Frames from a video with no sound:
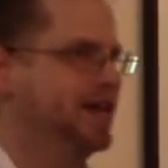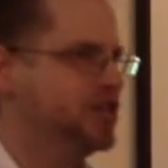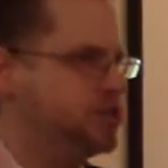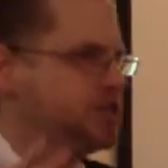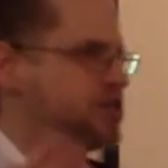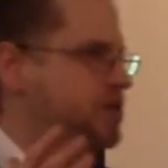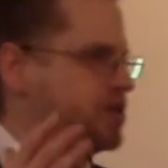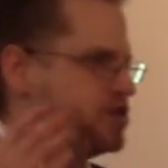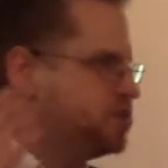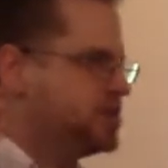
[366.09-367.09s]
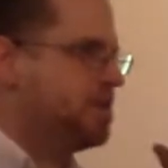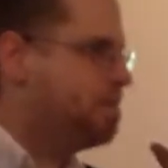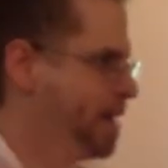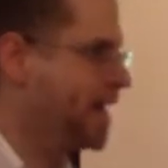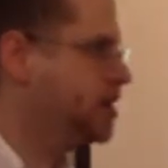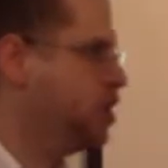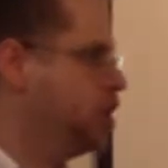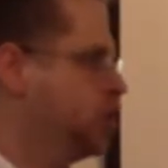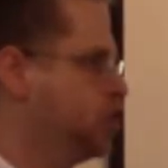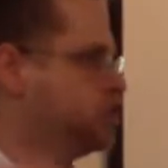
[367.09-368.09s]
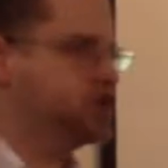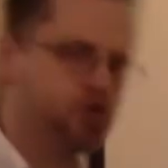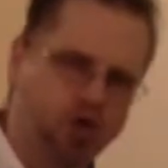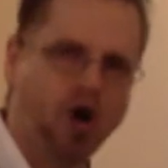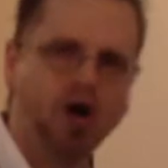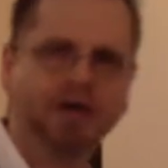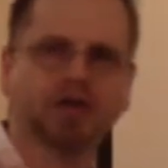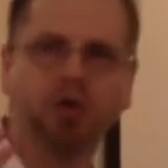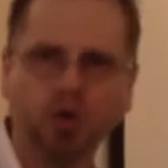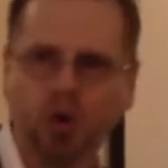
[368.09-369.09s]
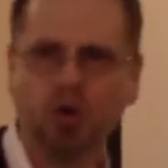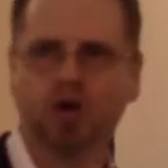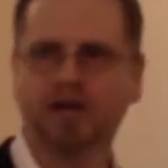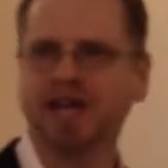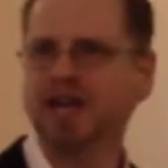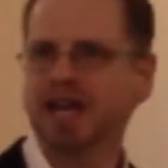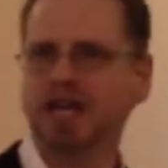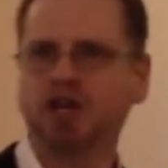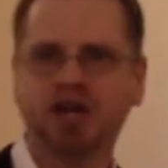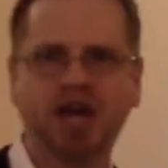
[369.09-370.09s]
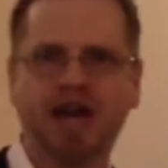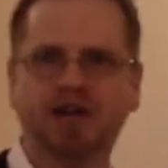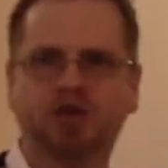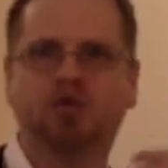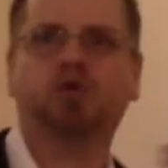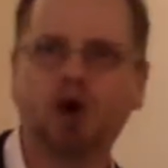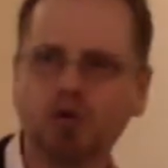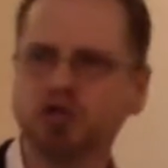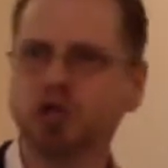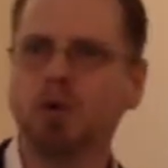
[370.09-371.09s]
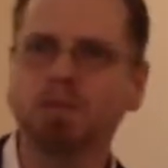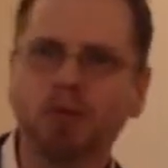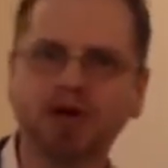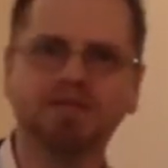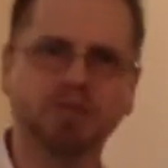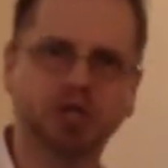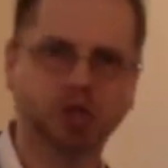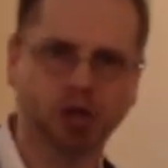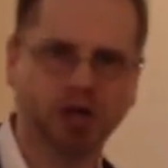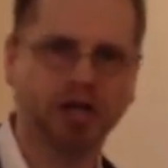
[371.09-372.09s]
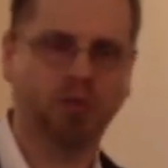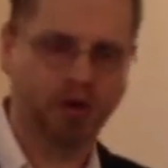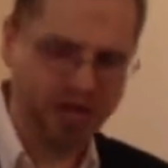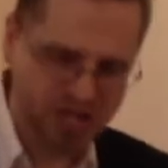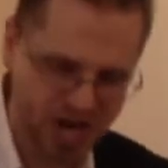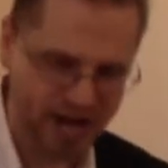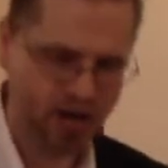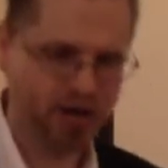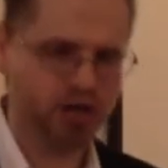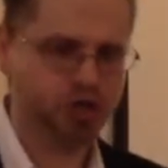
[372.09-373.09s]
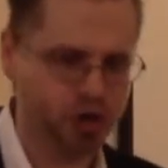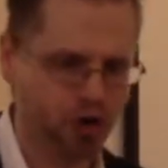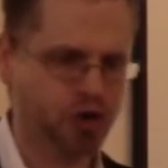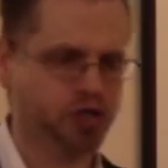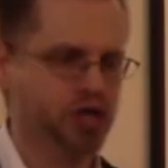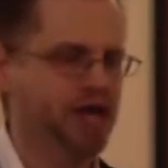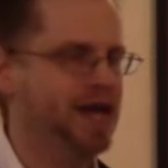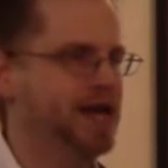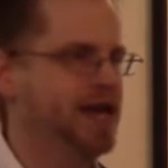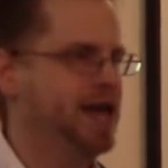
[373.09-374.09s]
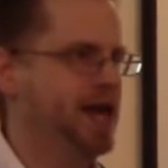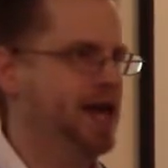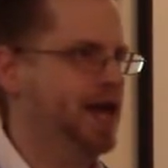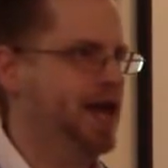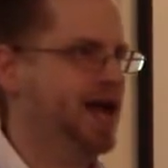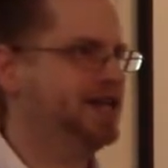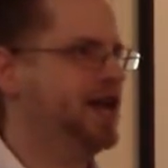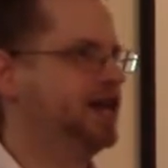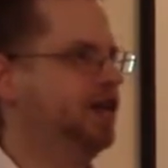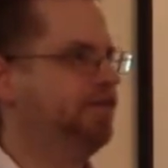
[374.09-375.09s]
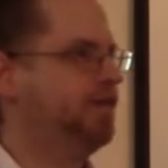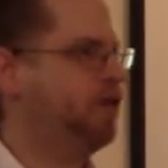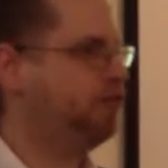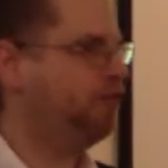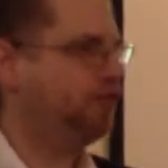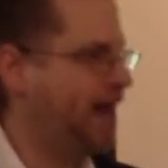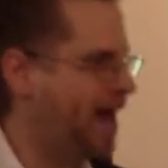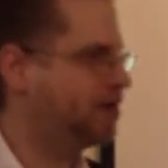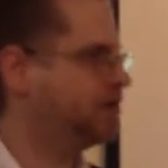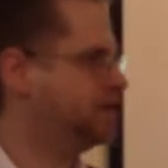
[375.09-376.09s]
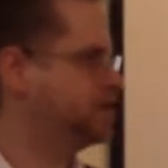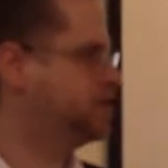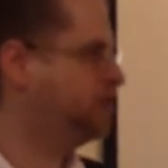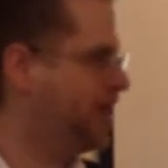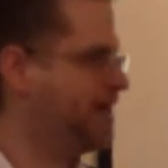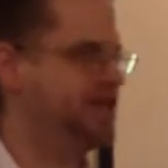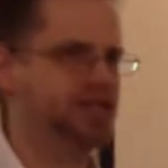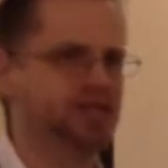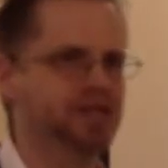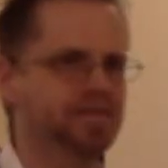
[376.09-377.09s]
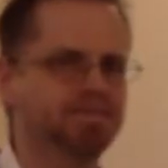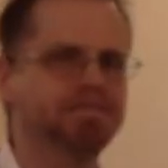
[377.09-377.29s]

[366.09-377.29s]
This was, this was a man who was strong in the Lord. He had grown to a point of maturity where he could take on a church, and yet he fell flat on his face.